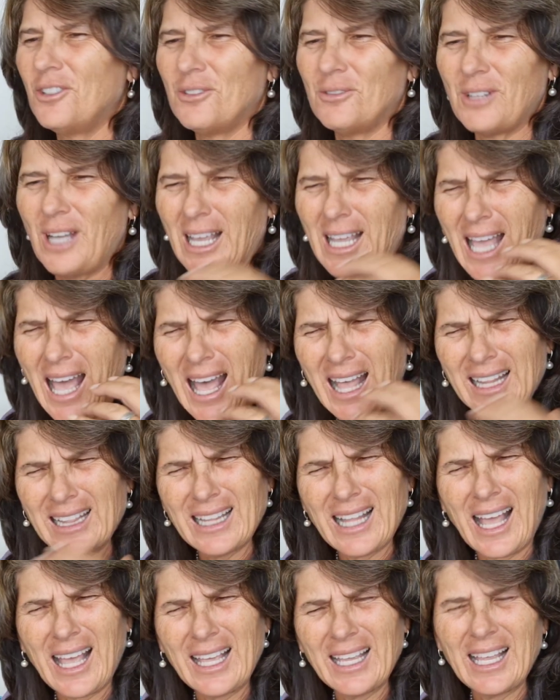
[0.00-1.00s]
I
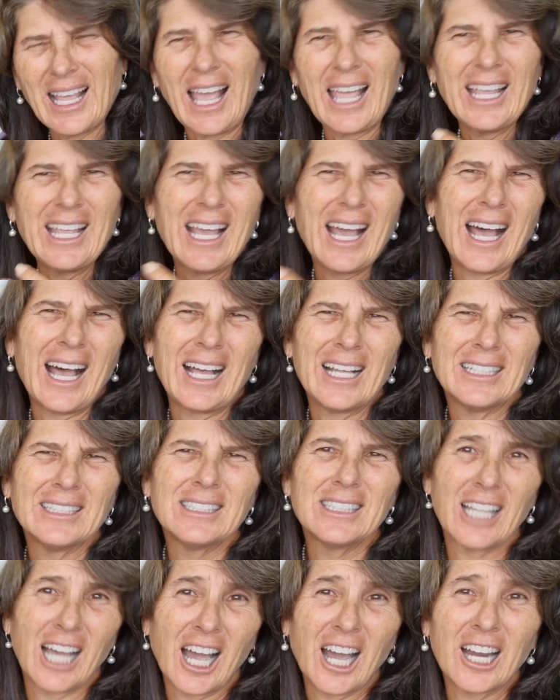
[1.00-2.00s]

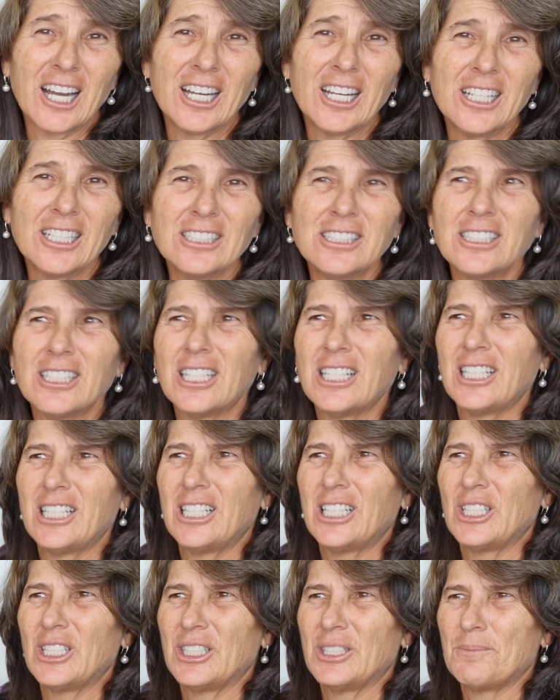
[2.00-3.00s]
got tired
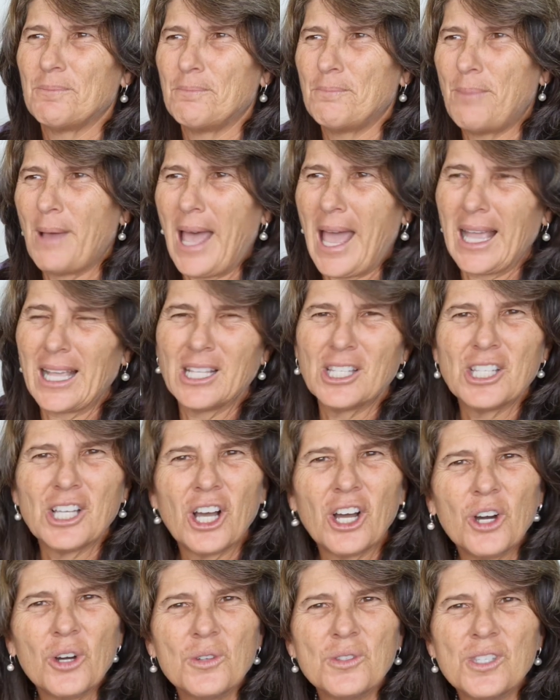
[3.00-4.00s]
back to the
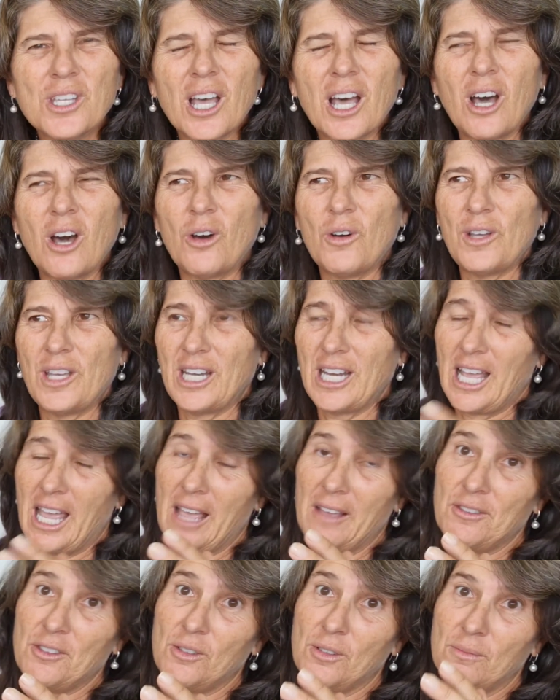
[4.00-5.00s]
hotel and I
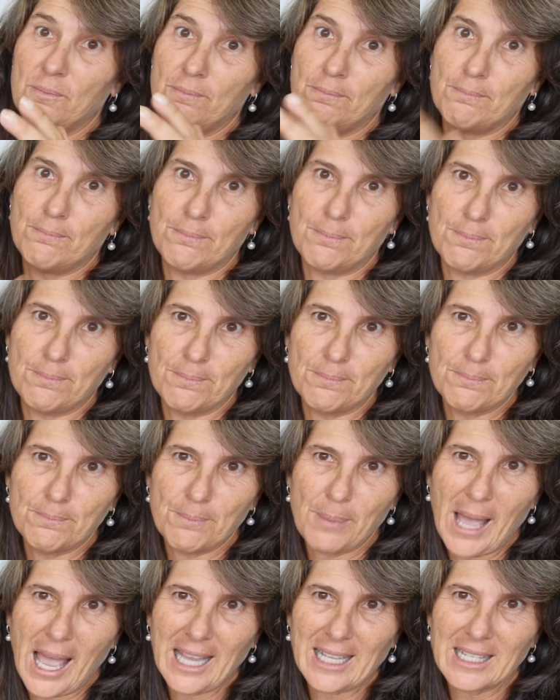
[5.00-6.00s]
had to
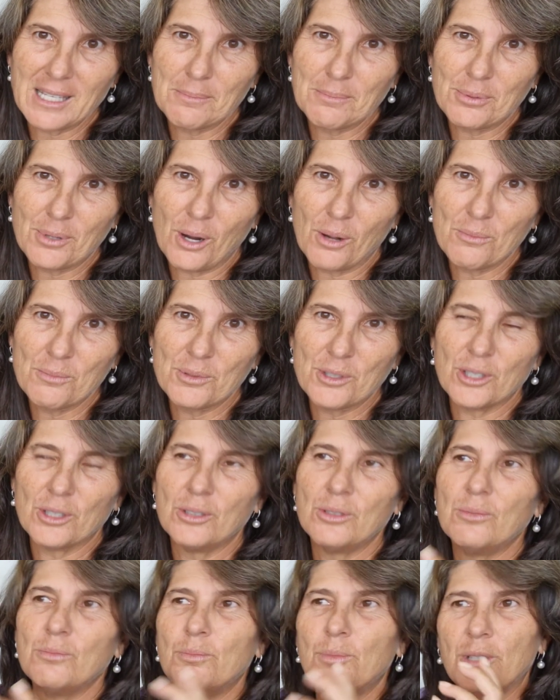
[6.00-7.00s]
pack the
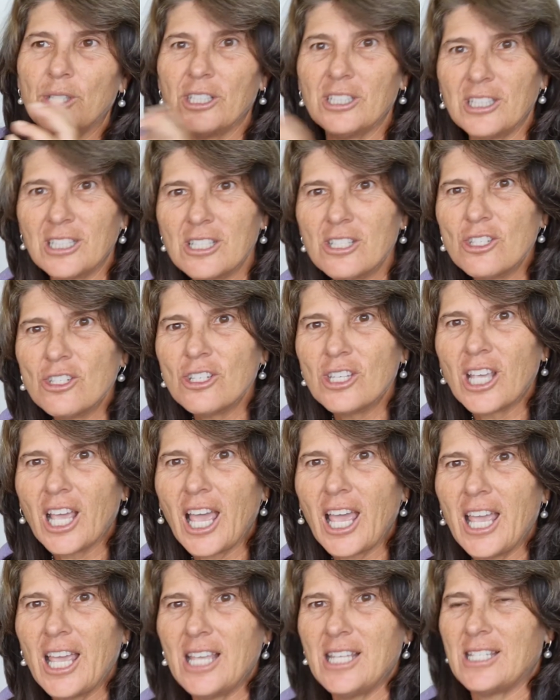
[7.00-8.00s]
Brompton, put in the
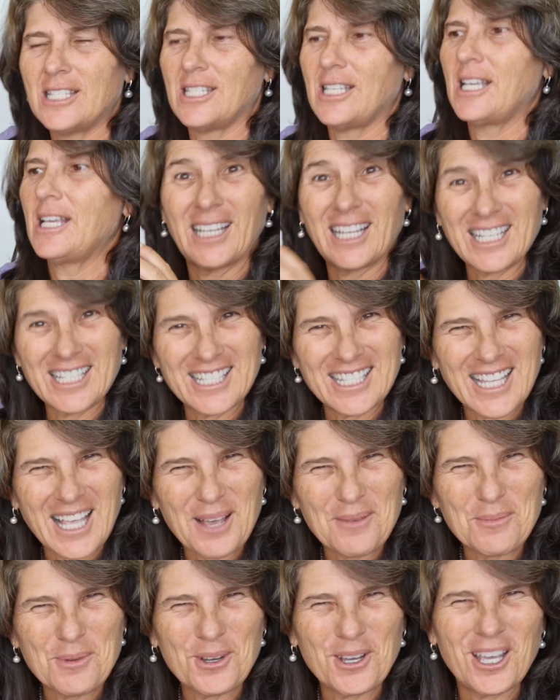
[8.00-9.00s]
suitcase, get a
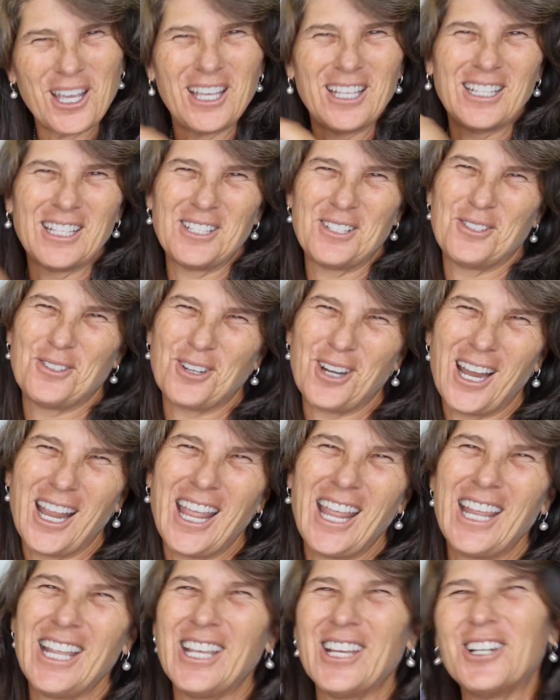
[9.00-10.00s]
subway, the
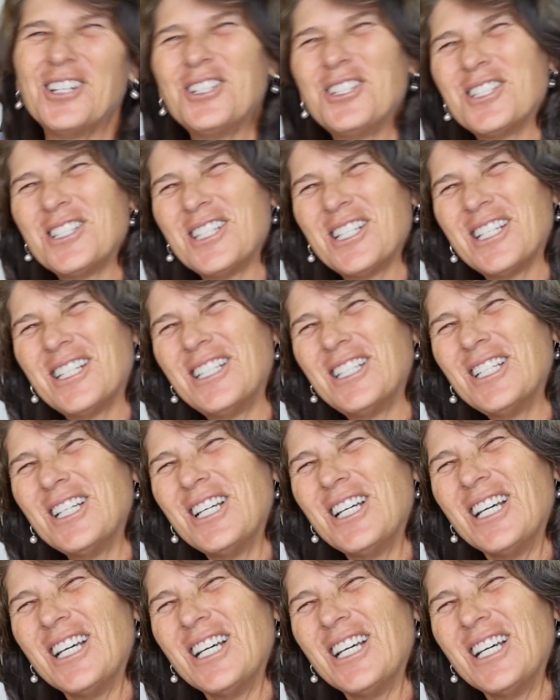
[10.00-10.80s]
train, go to the